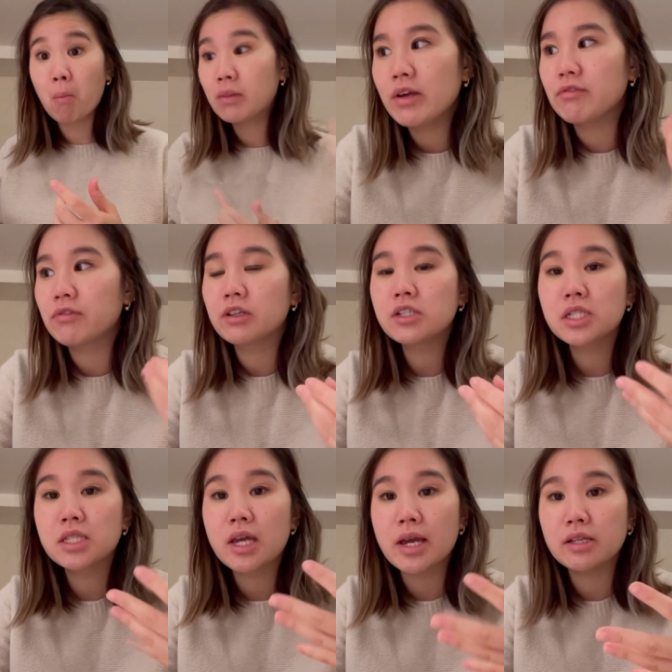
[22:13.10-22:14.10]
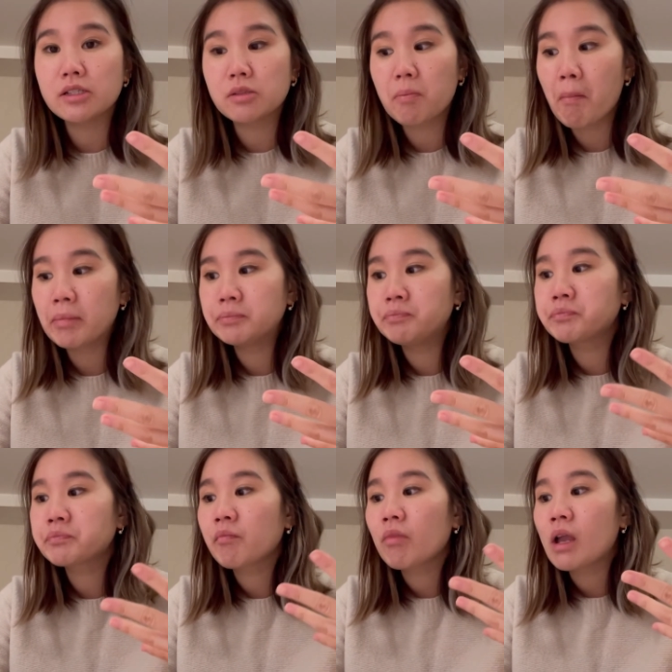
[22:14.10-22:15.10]
The first taste,
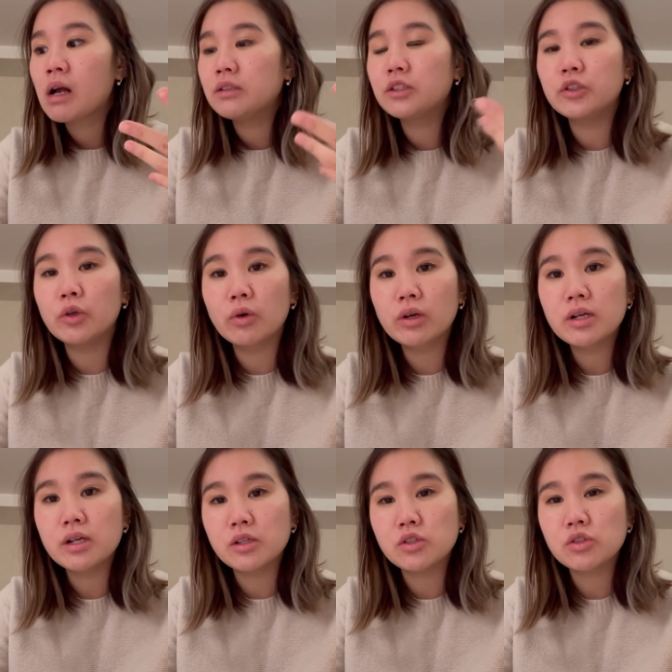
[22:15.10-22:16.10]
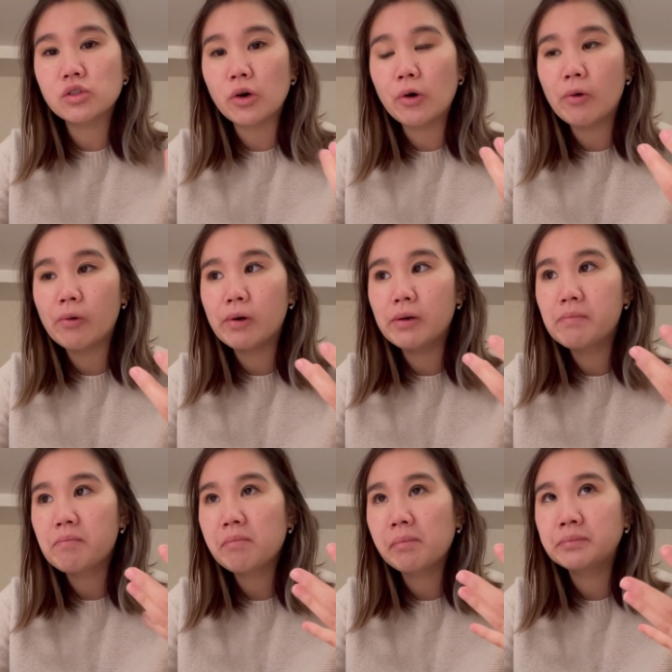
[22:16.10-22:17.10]
the yogurt is so
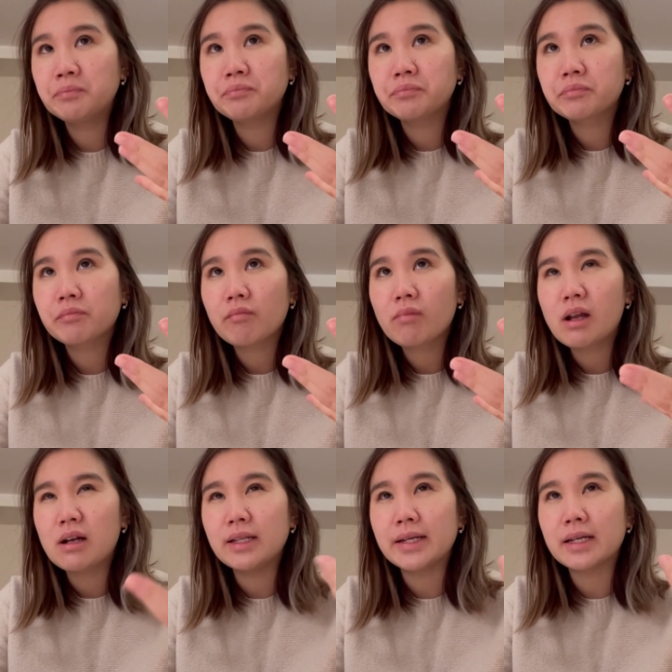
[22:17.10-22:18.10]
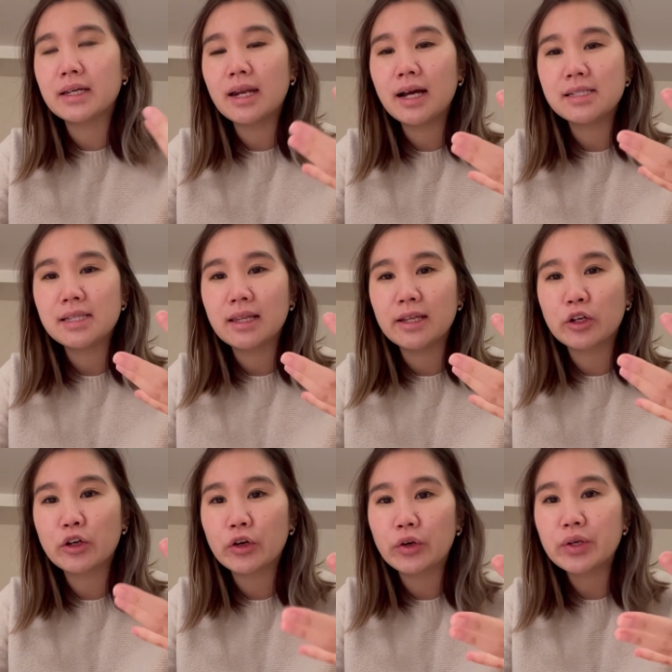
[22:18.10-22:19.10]
like it has that like
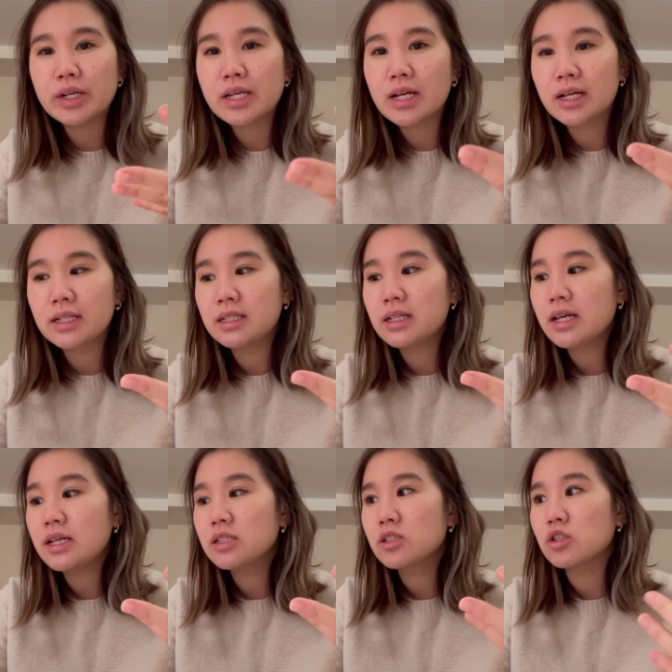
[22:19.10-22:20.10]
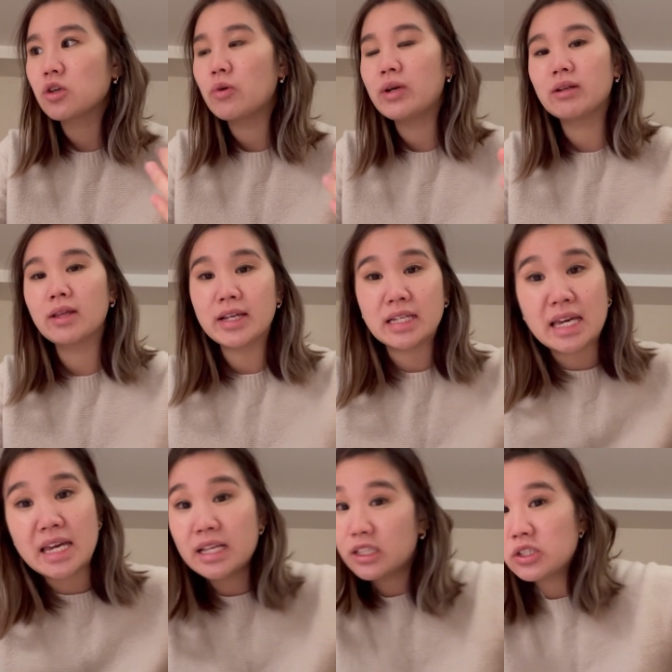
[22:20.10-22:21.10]
curdy kind of taste so it like
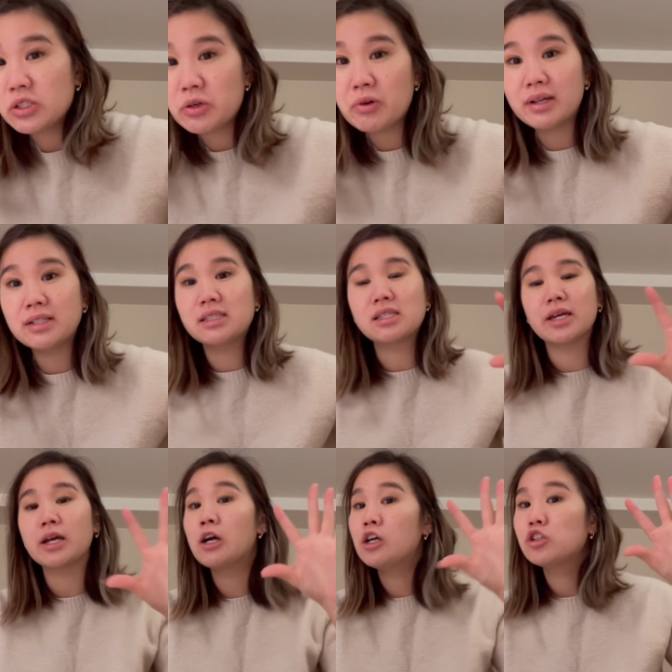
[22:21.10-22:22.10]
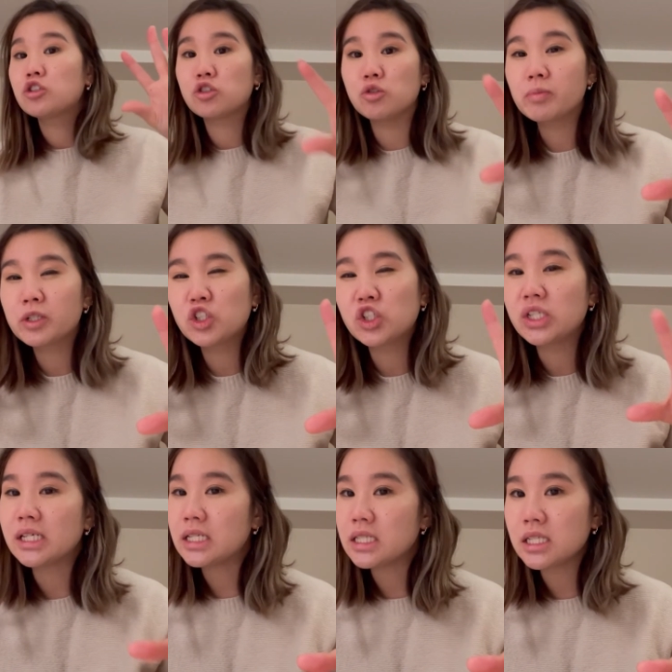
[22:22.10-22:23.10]
hits you and it's like super
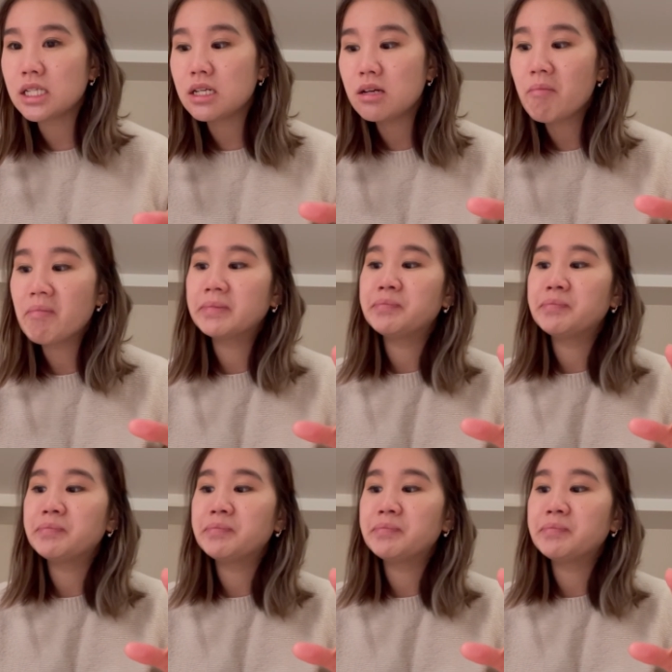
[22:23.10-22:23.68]
cheesy